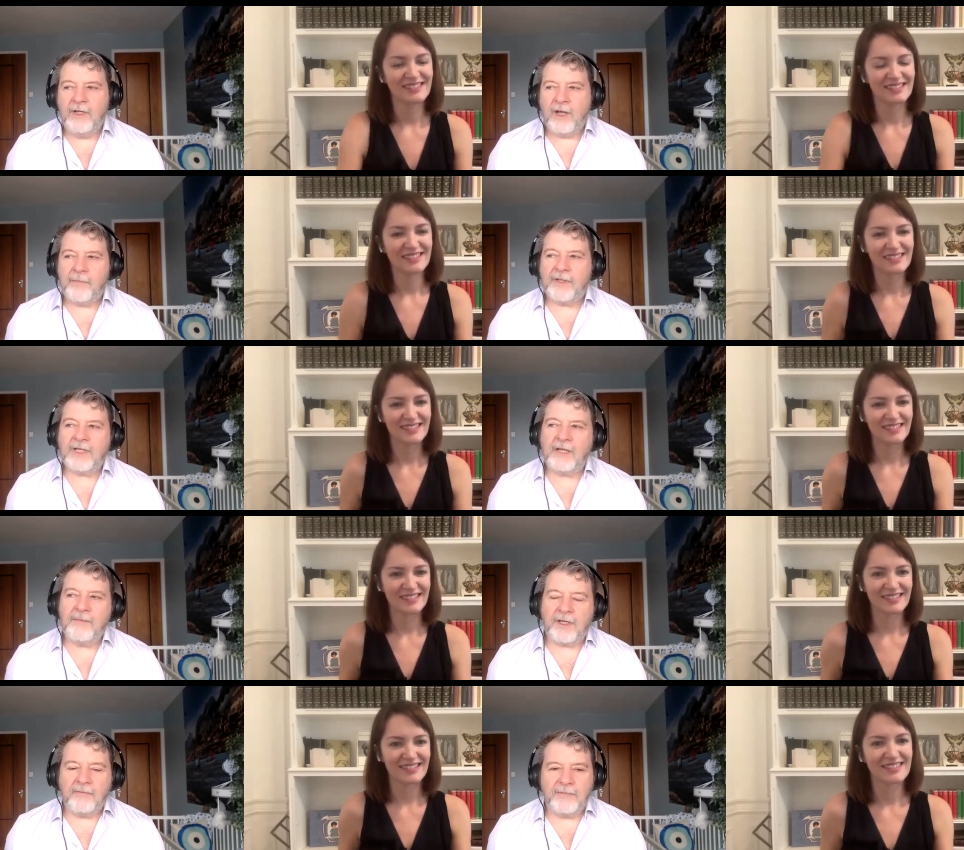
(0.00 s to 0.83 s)
Speaker 1: And by the time
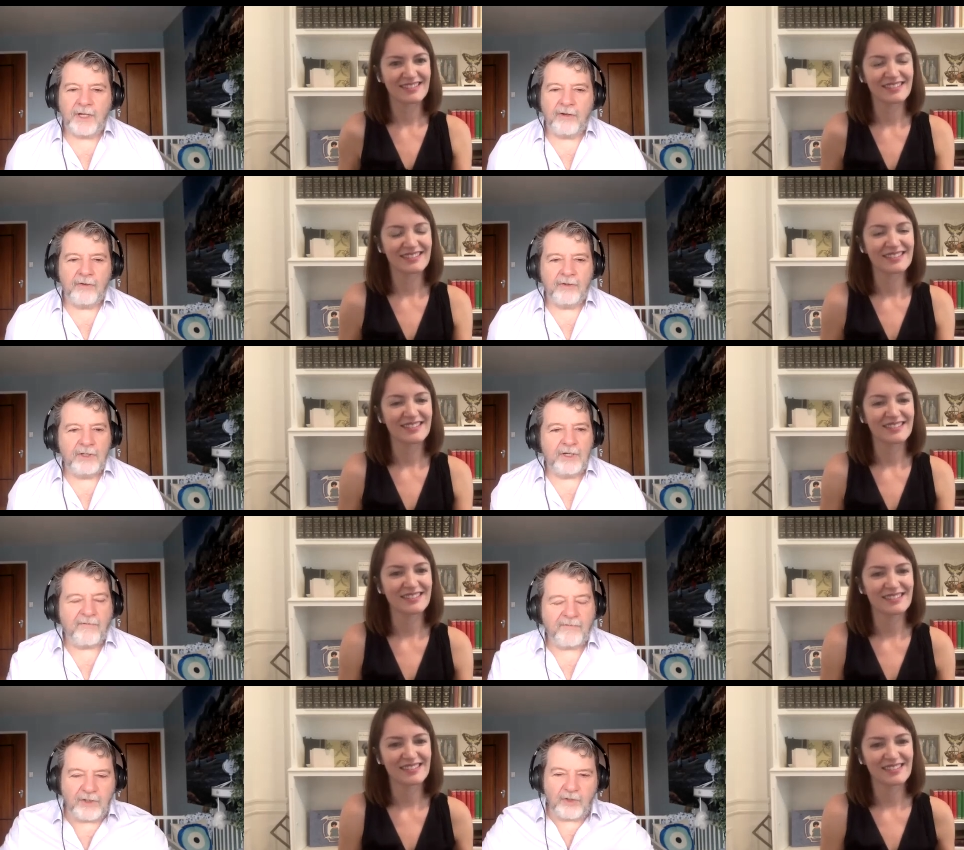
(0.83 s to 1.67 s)
it comes out, and you
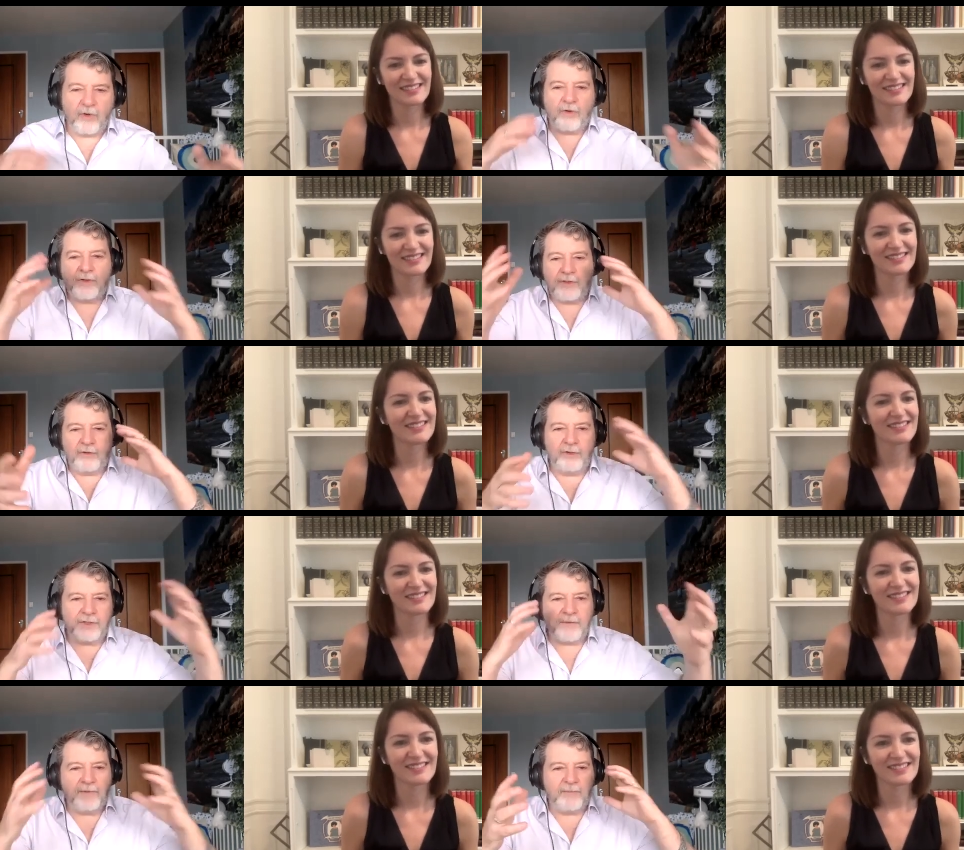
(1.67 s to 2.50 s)
have to talk to lots
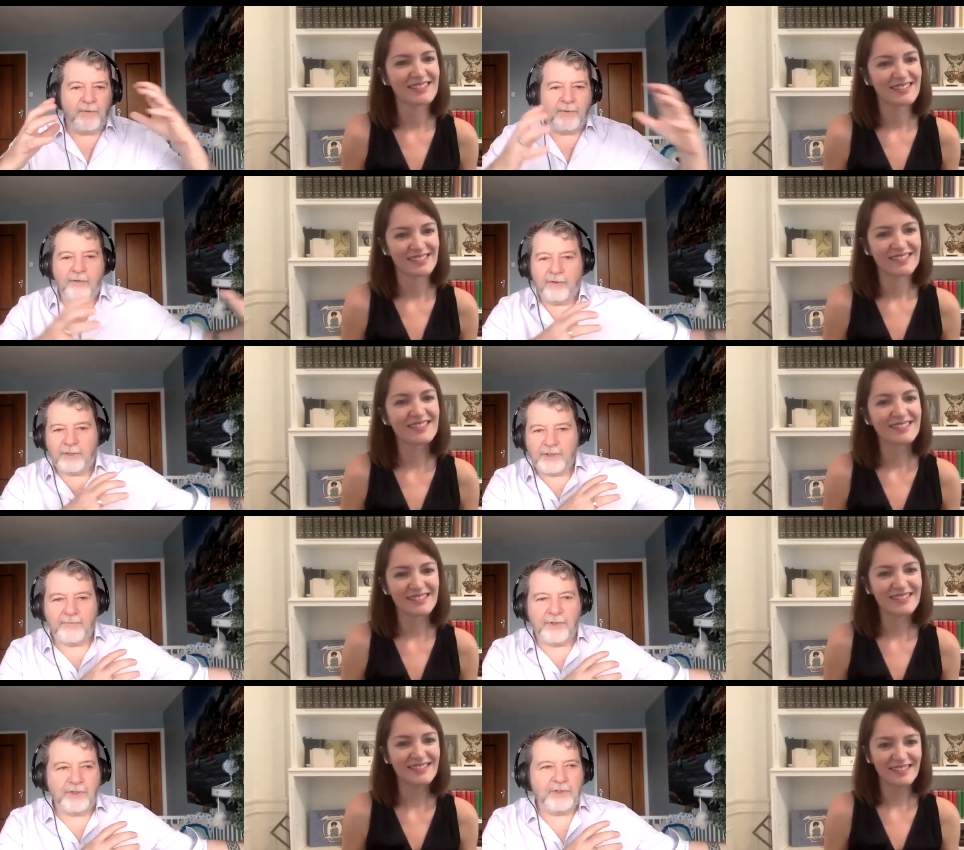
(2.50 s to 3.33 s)
of people about it because your
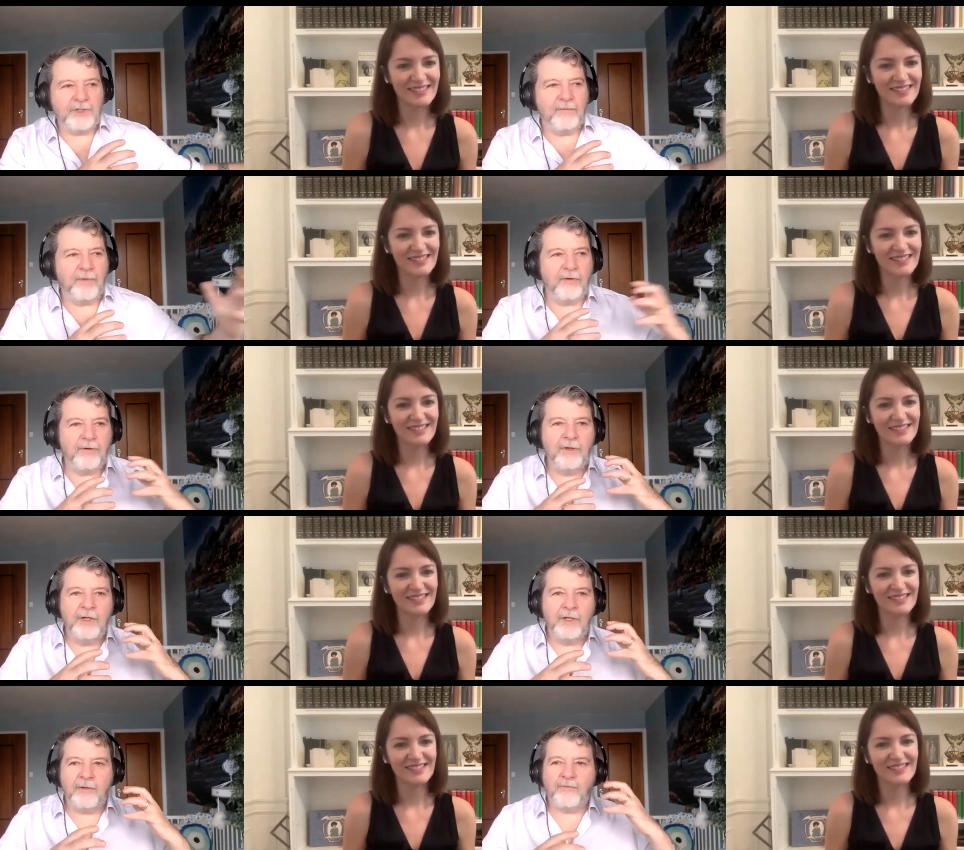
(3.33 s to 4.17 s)
book's just come out,
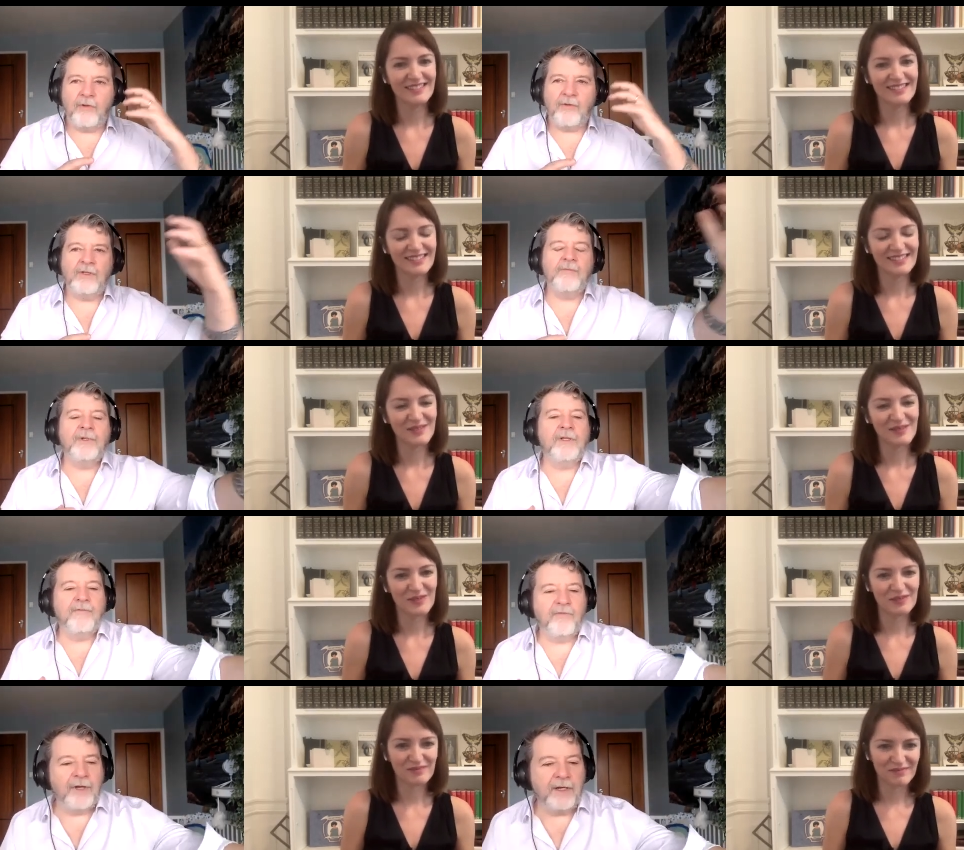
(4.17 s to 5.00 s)
you're probably in the middle
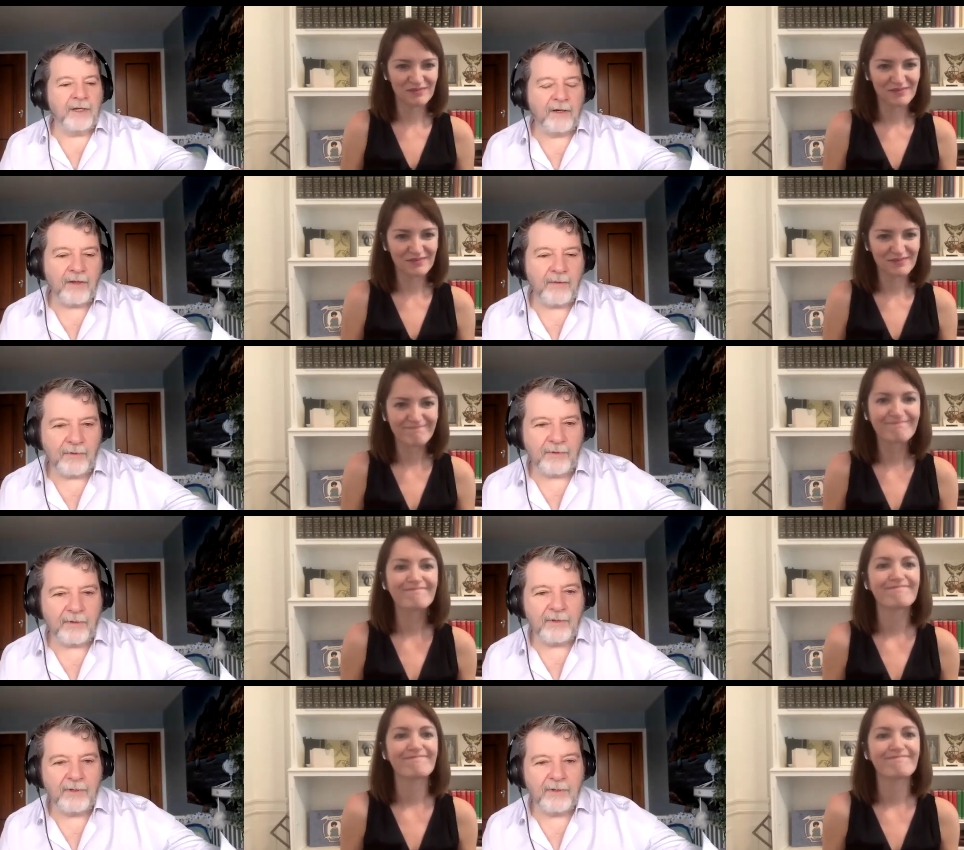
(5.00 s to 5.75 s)
of writing another book.